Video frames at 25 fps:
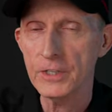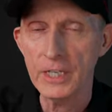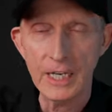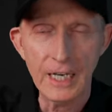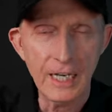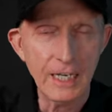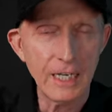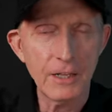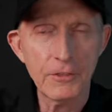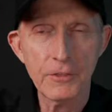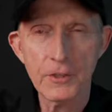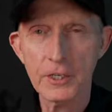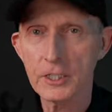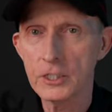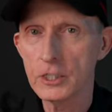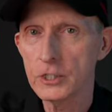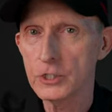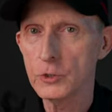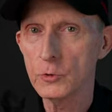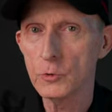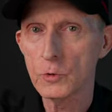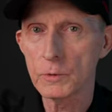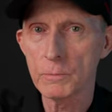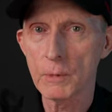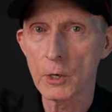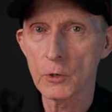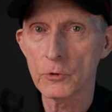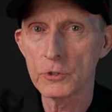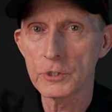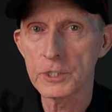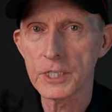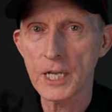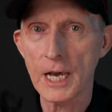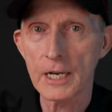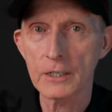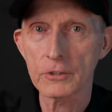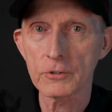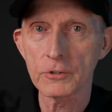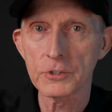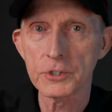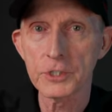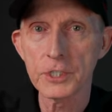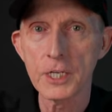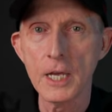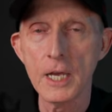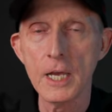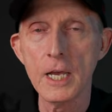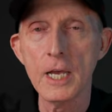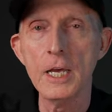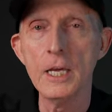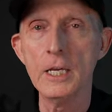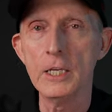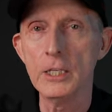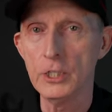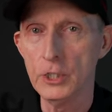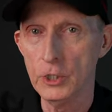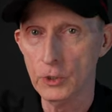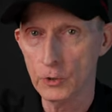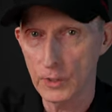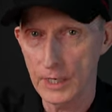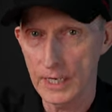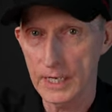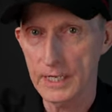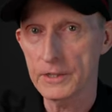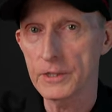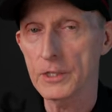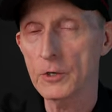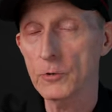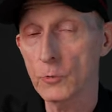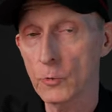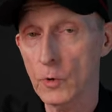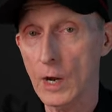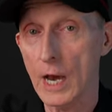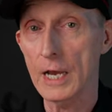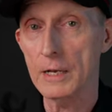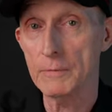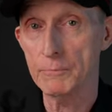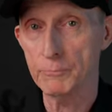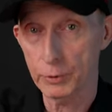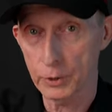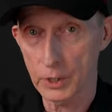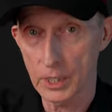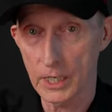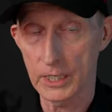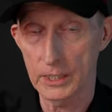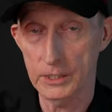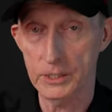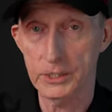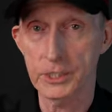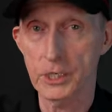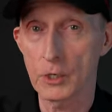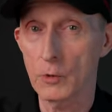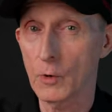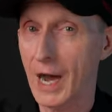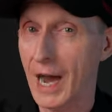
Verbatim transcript: anything to do with motorcycles, you're in the right place. So